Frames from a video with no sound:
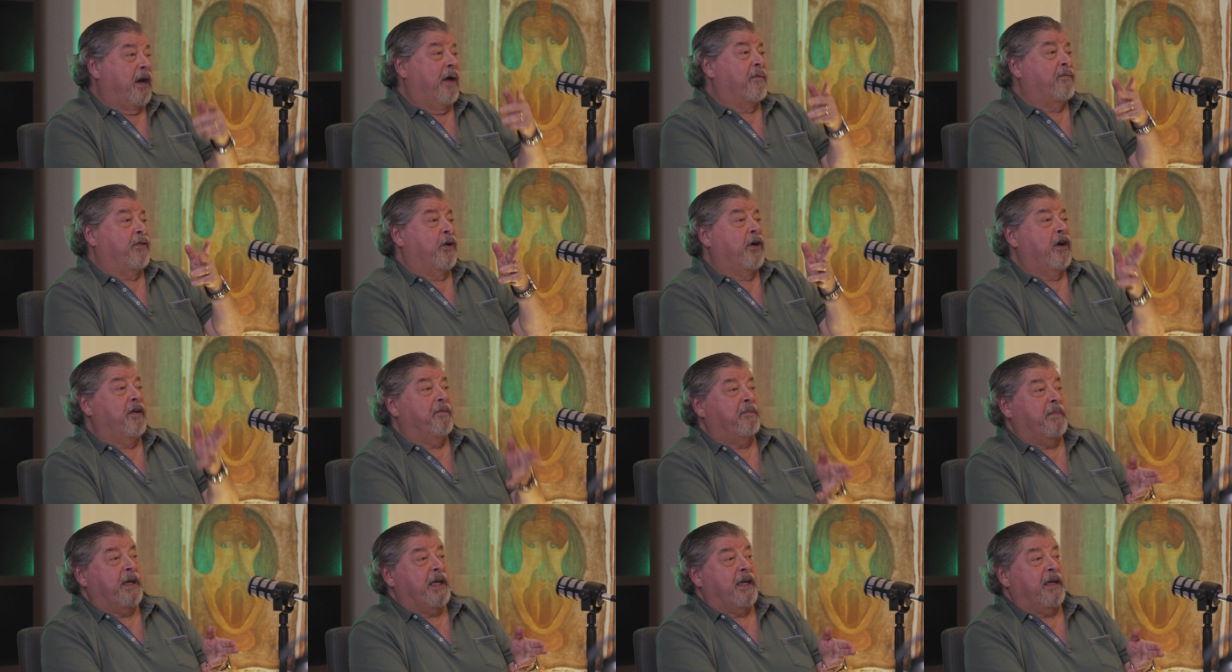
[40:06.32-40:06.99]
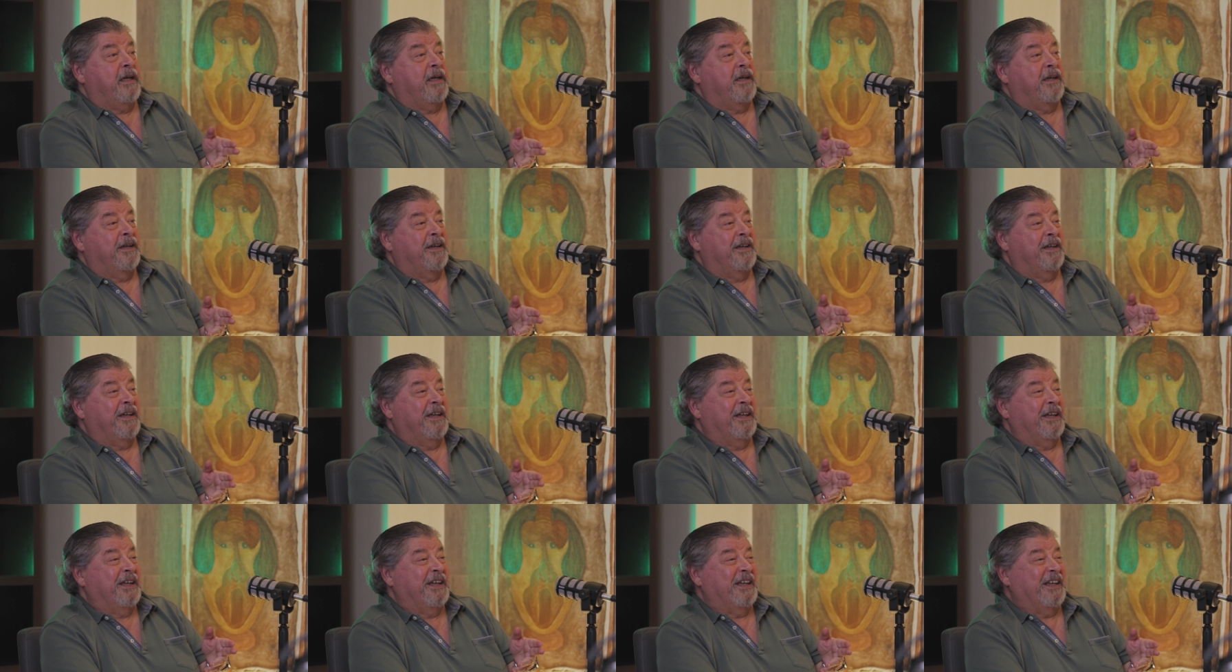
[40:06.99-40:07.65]
you wouldn't have heard of
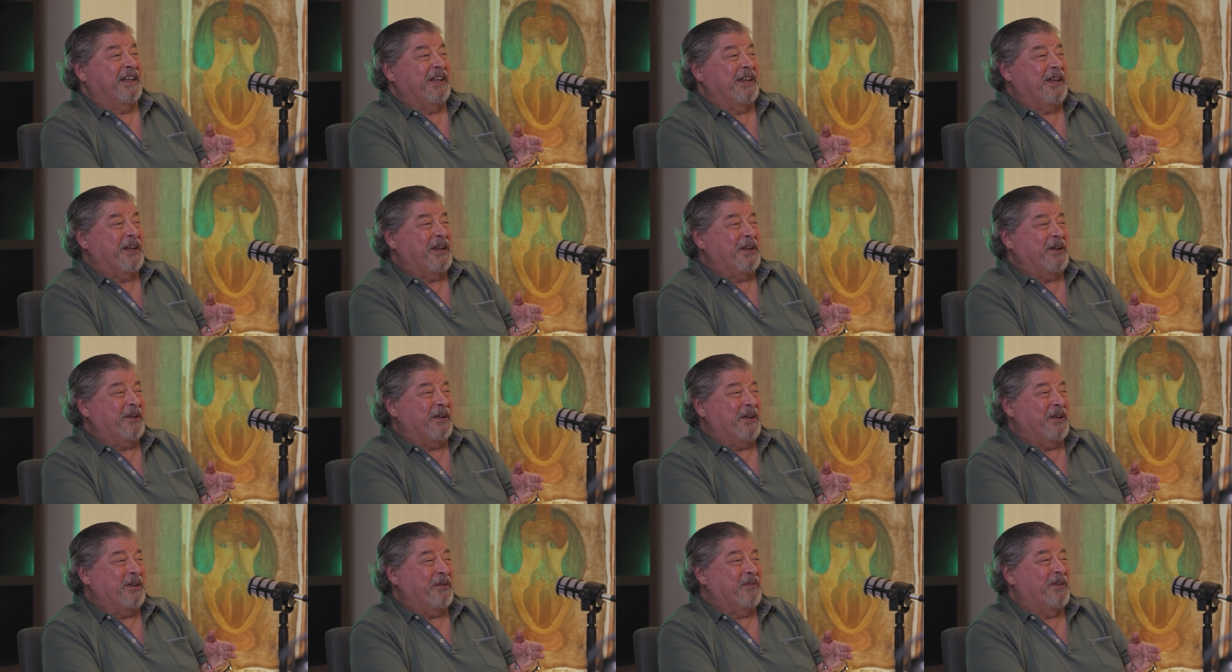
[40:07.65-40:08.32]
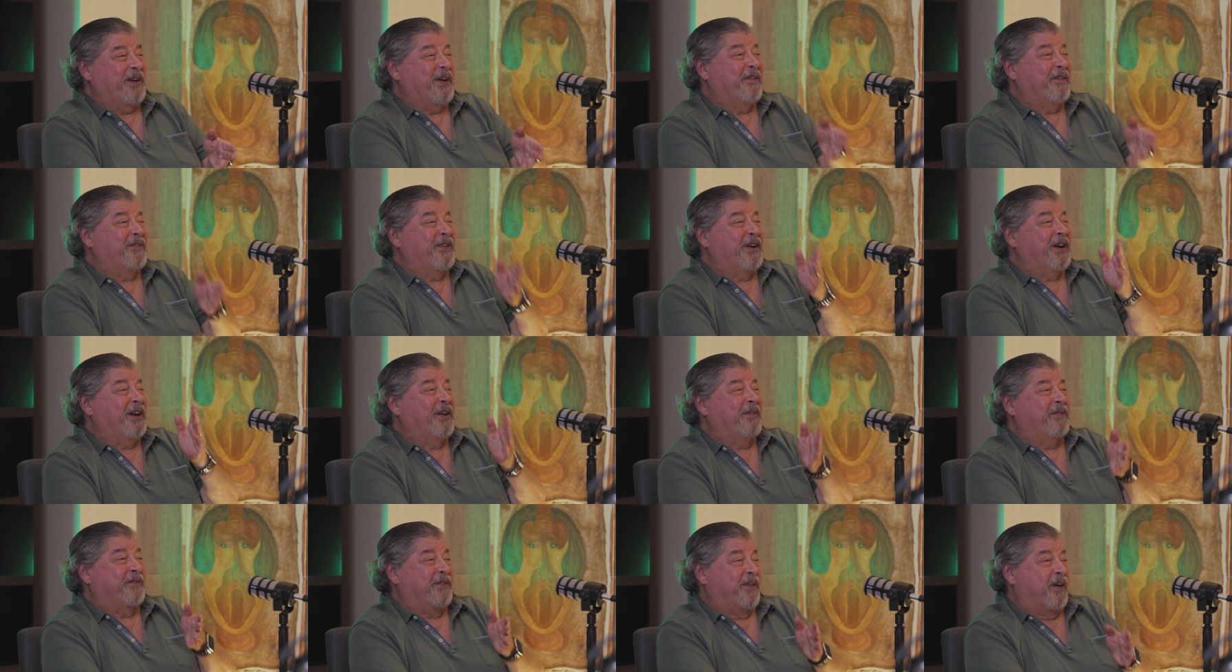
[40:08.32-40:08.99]
me. You
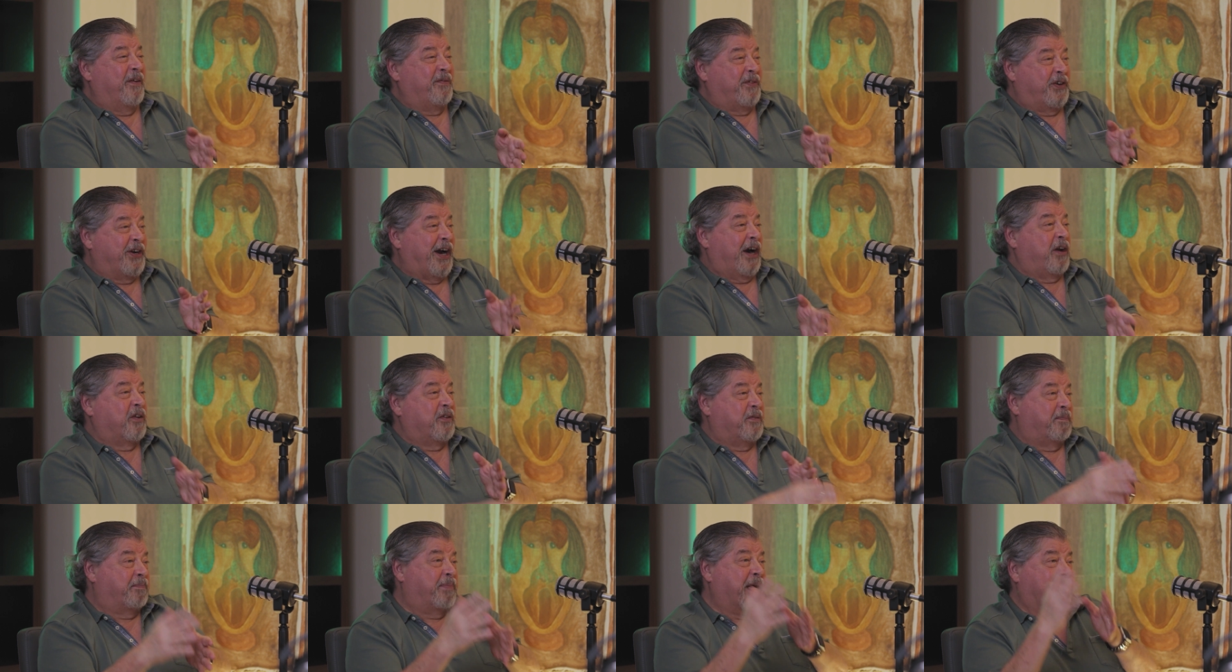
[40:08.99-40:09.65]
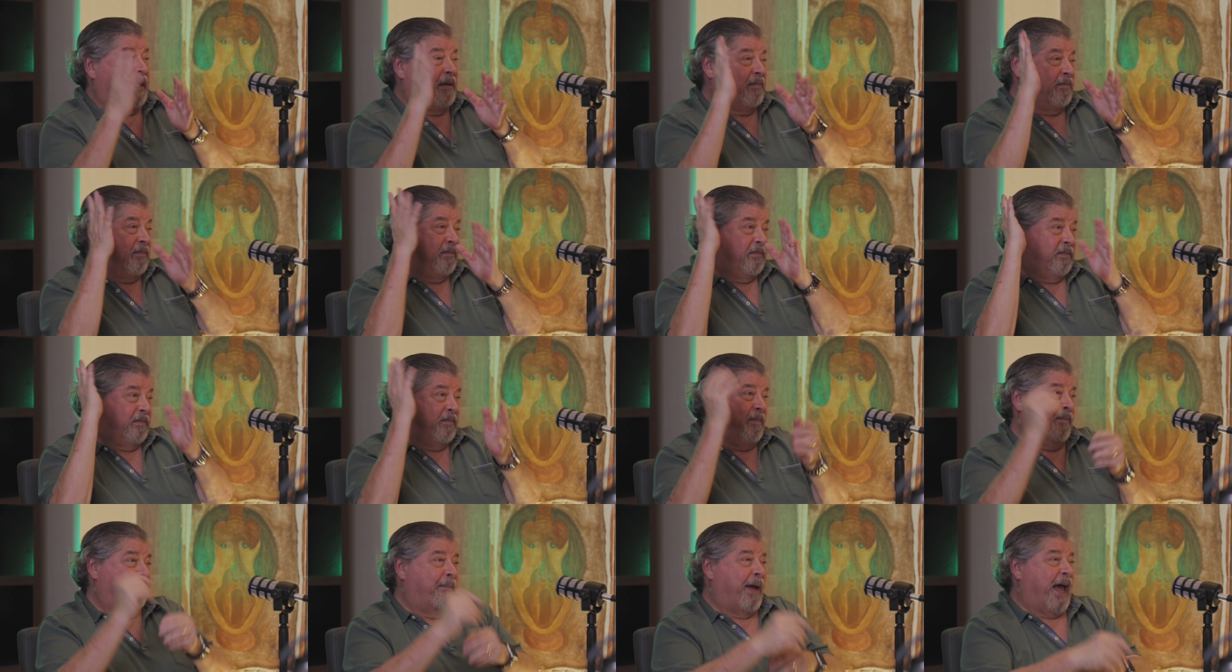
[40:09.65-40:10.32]
wouldn't have heard of, of General's
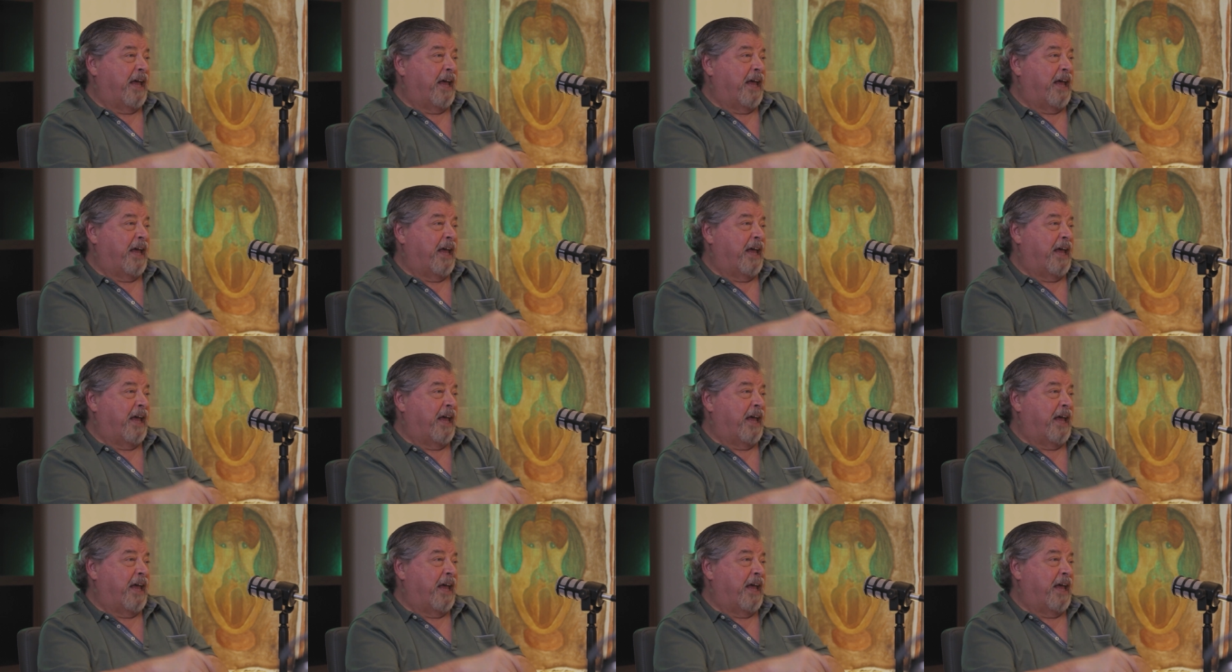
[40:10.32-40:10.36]
big